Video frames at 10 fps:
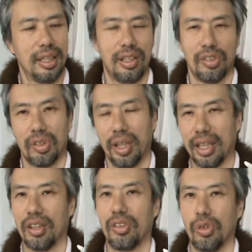that's
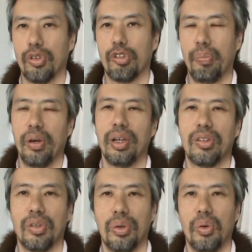connected to a spirit
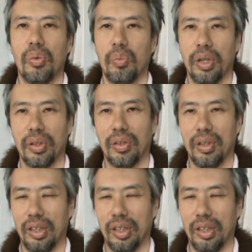who will